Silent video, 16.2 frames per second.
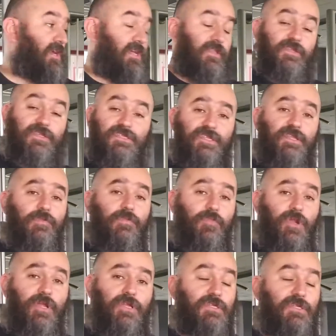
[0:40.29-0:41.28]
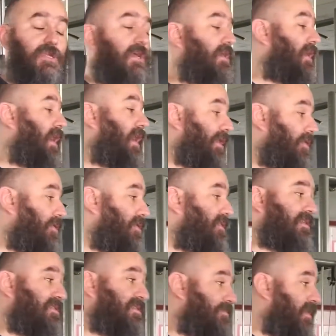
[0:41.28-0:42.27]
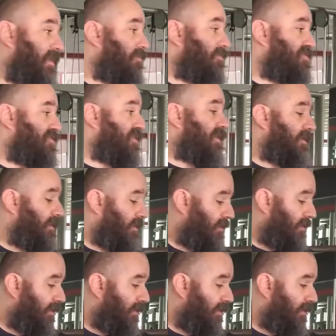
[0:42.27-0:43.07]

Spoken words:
in the seated press. I know it's the Smith machine,